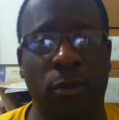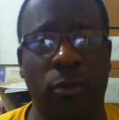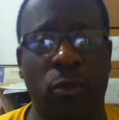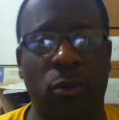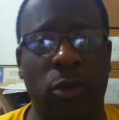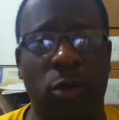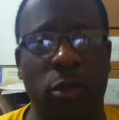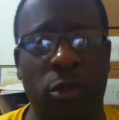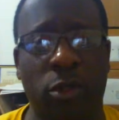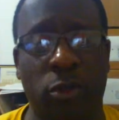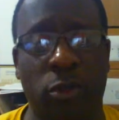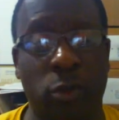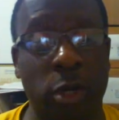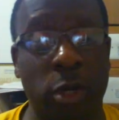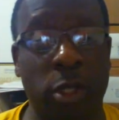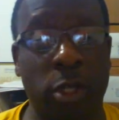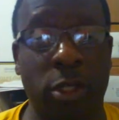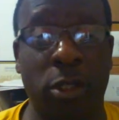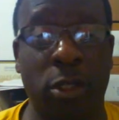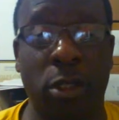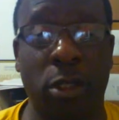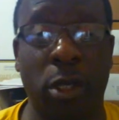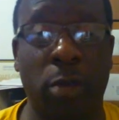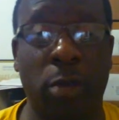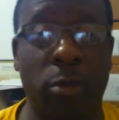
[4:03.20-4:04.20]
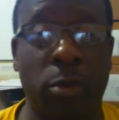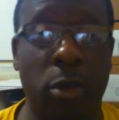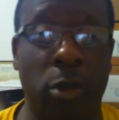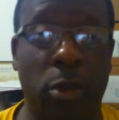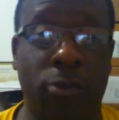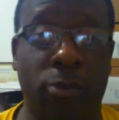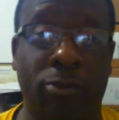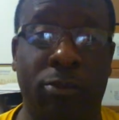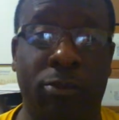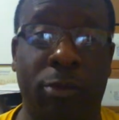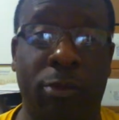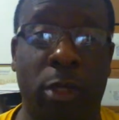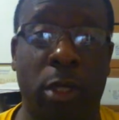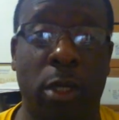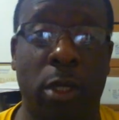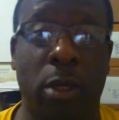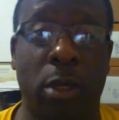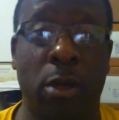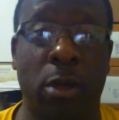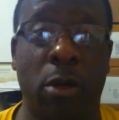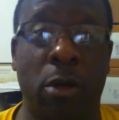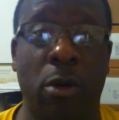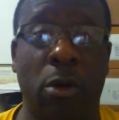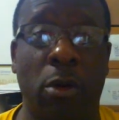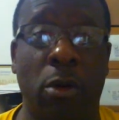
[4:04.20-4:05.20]
registration number,
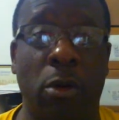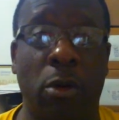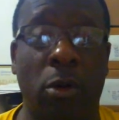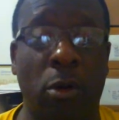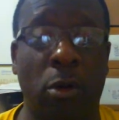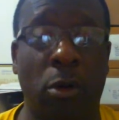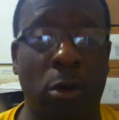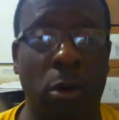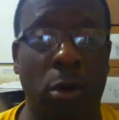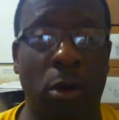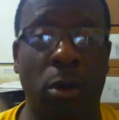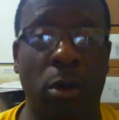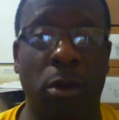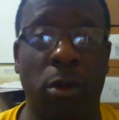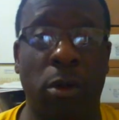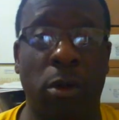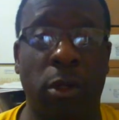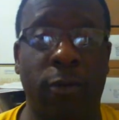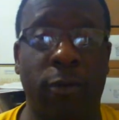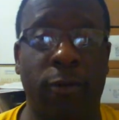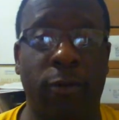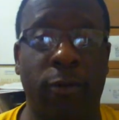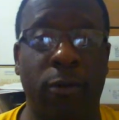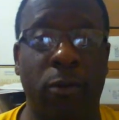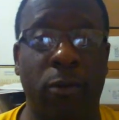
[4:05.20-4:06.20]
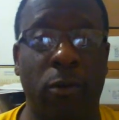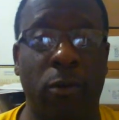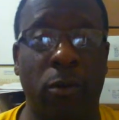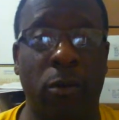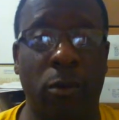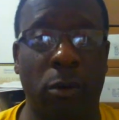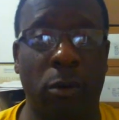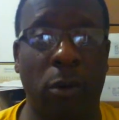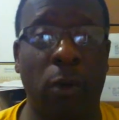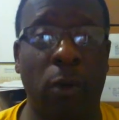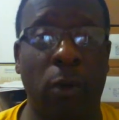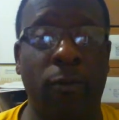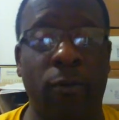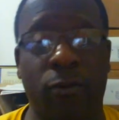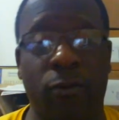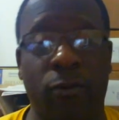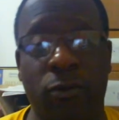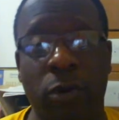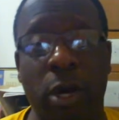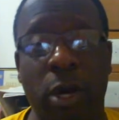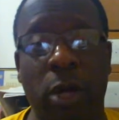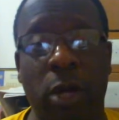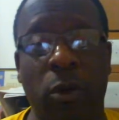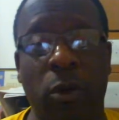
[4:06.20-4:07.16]
or if you try